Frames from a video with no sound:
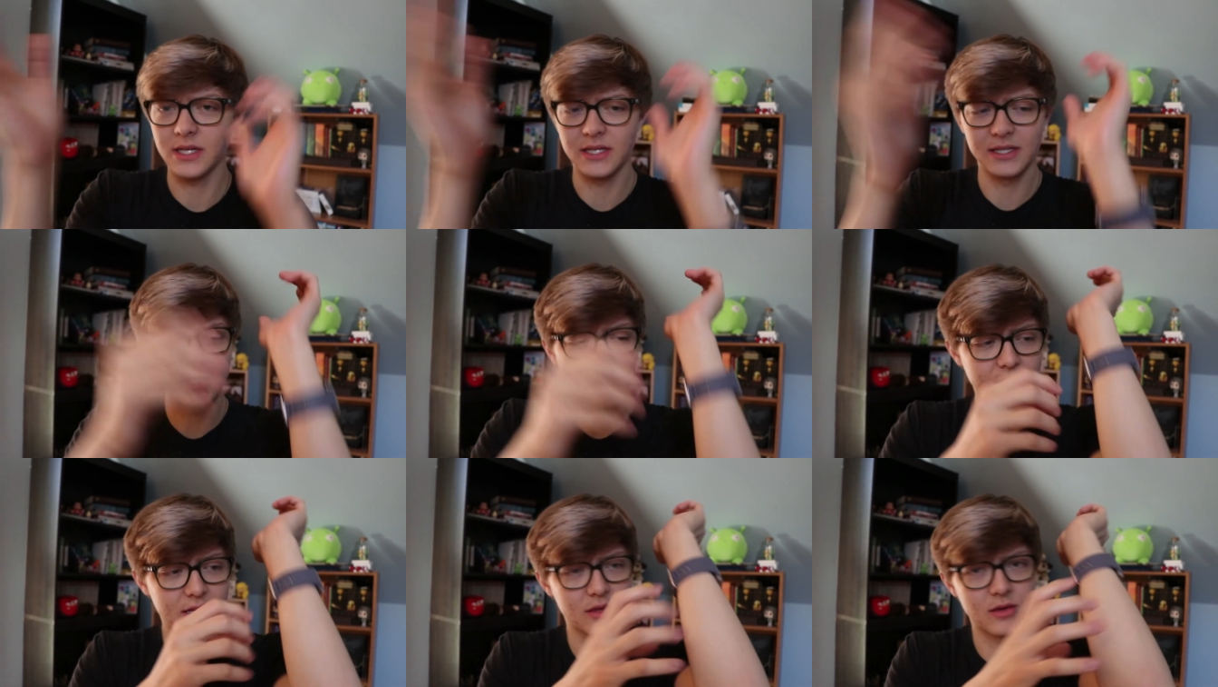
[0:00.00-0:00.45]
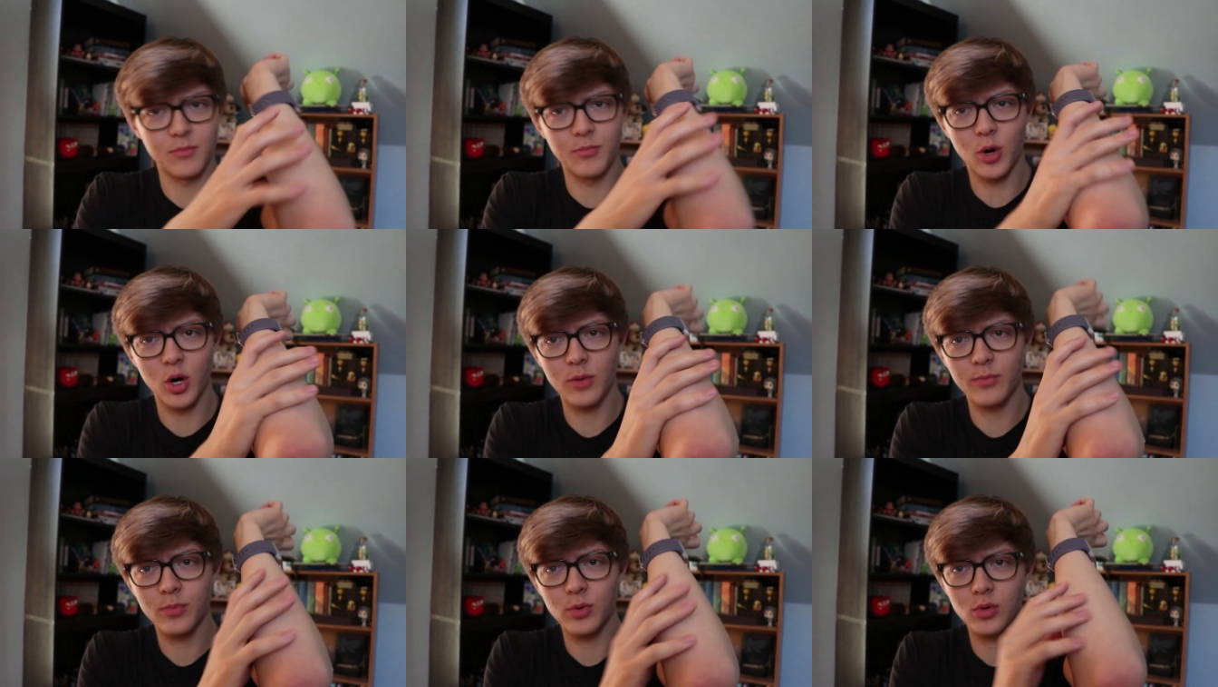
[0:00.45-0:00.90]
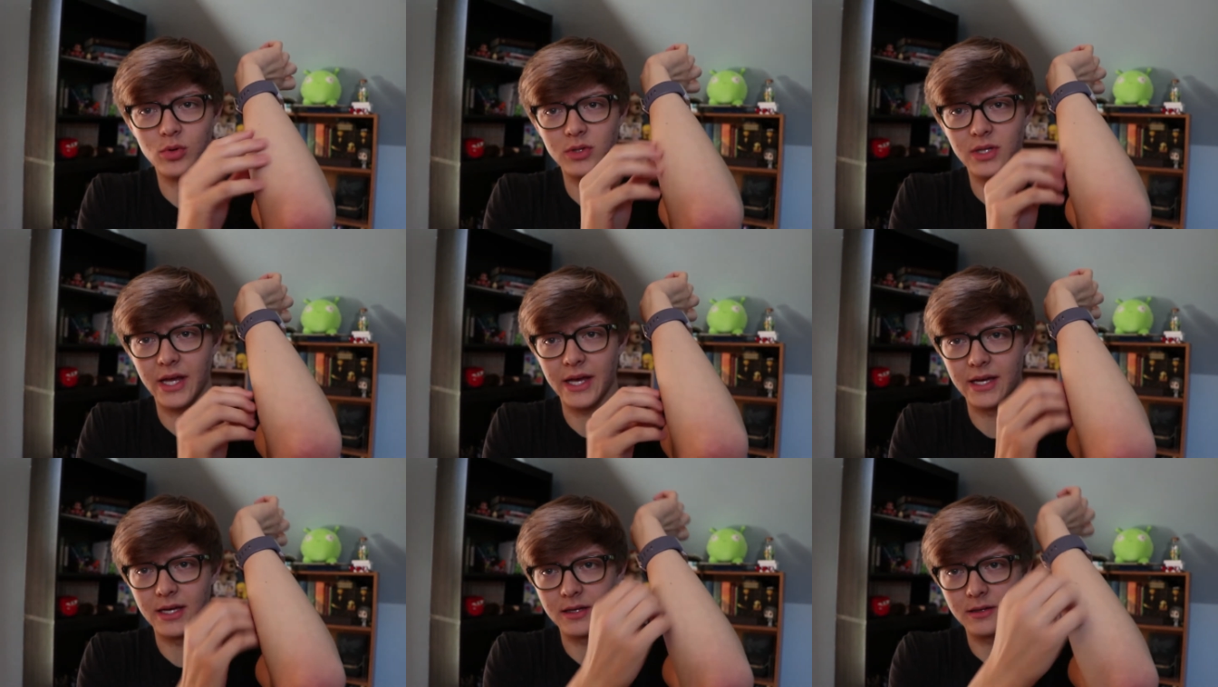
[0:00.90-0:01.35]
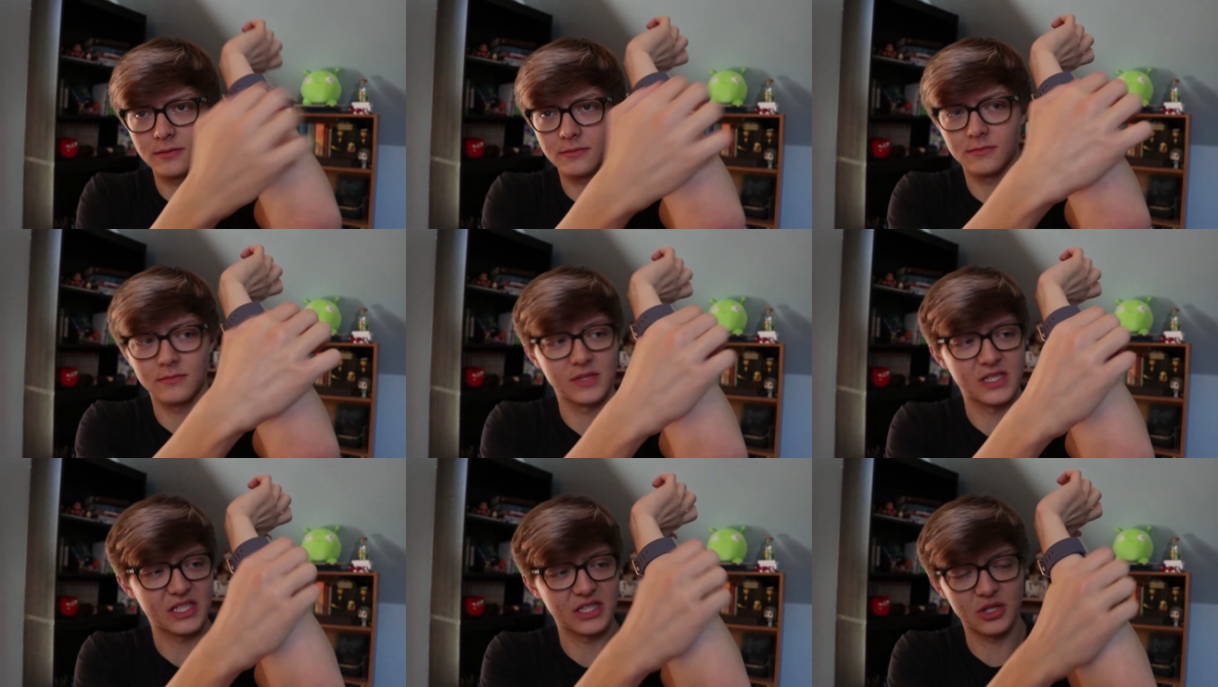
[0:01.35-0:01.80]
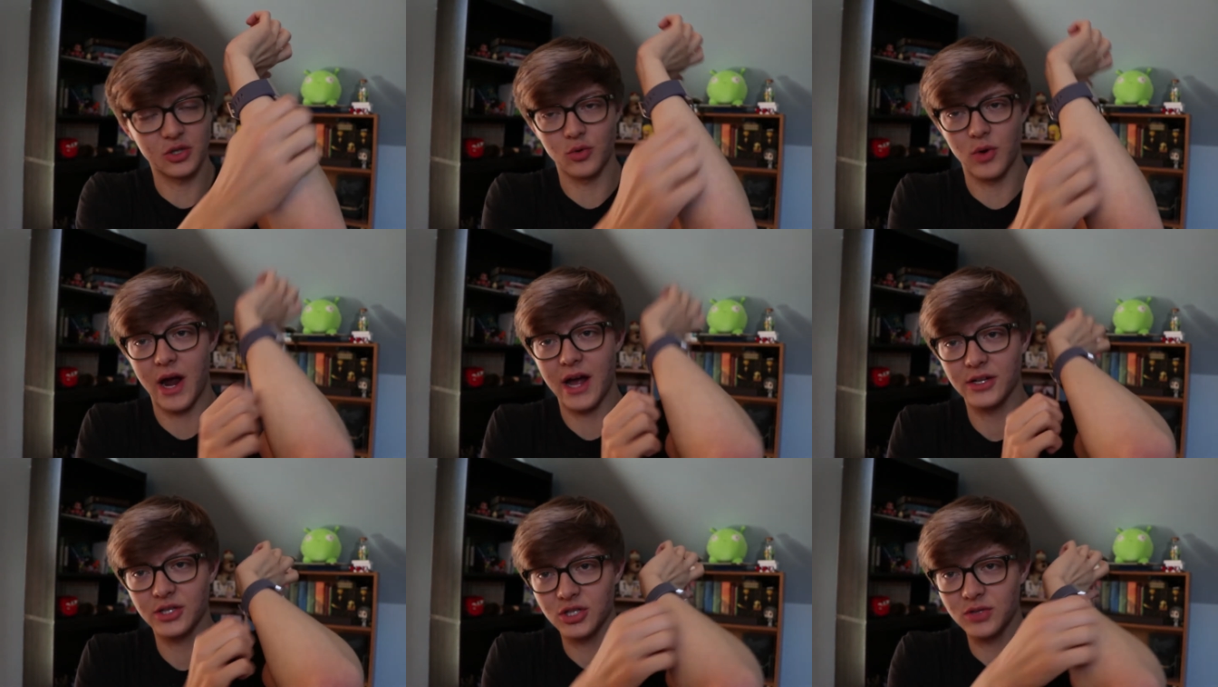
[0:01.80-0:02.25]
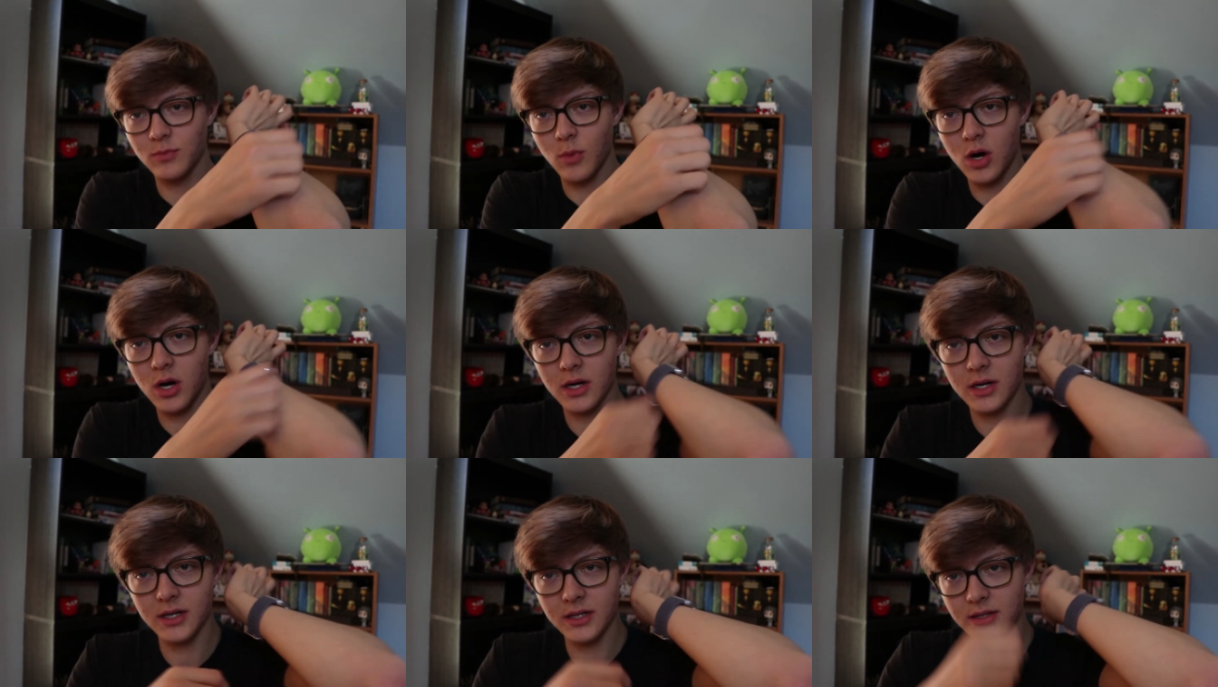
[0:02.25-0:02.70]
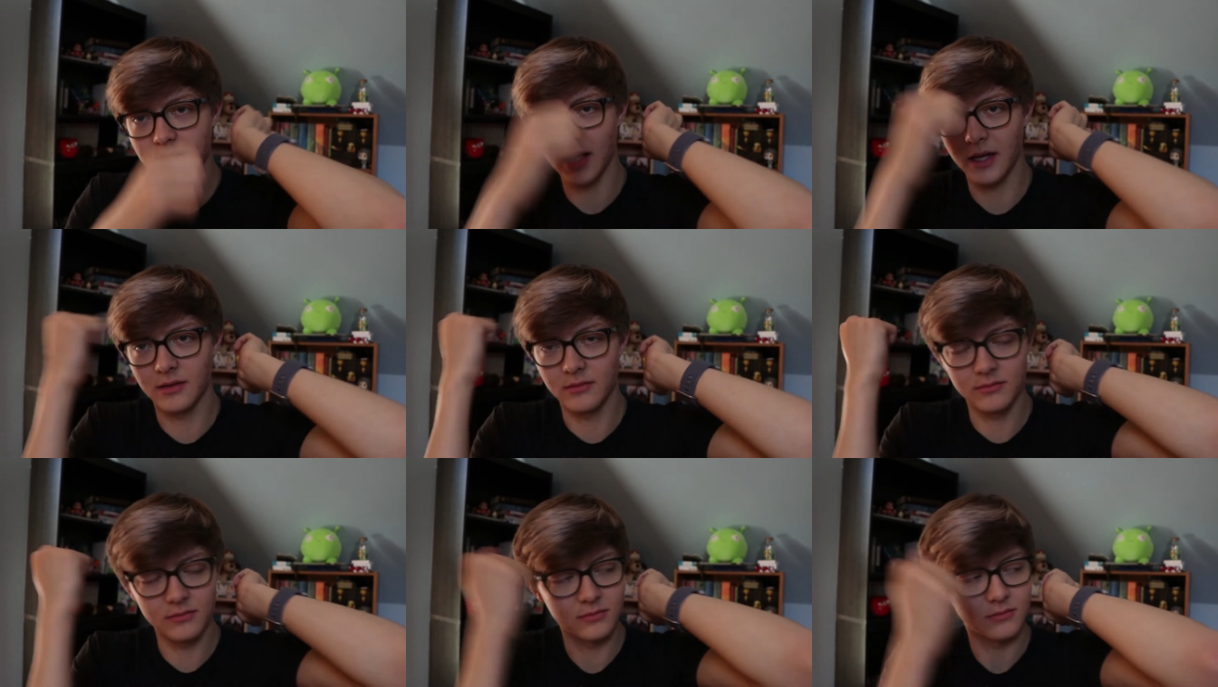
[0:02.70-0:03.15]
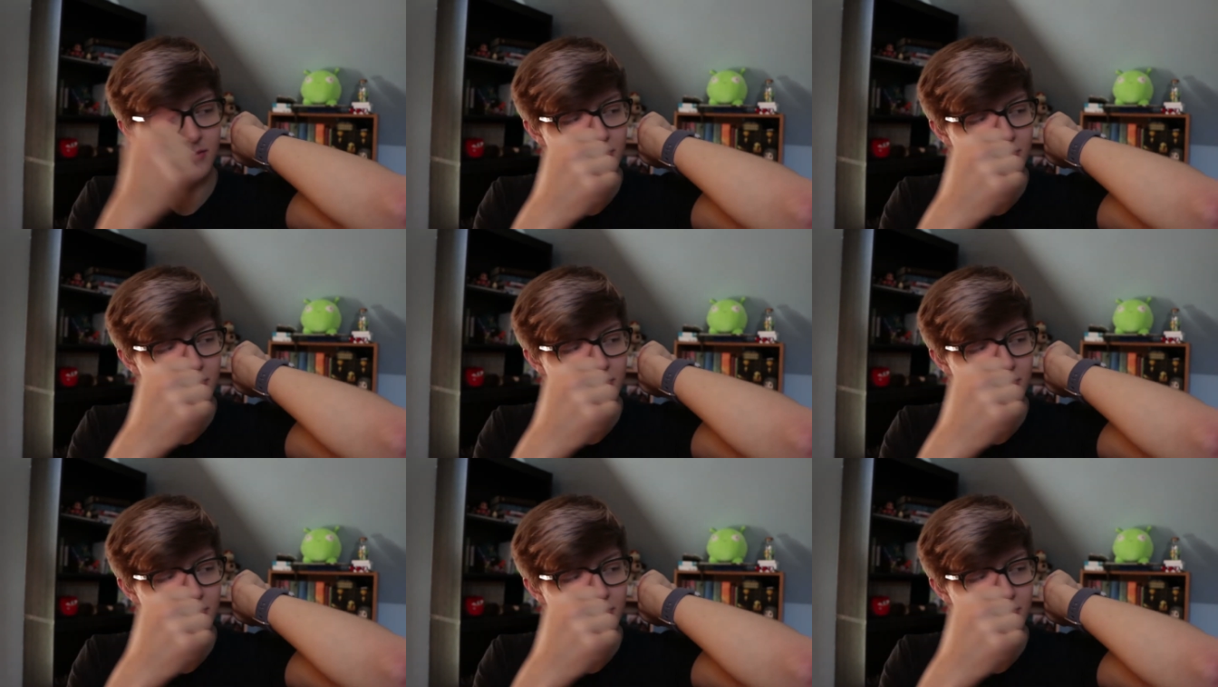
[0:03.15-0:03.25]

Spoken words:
is like the purple, like, scratch mark that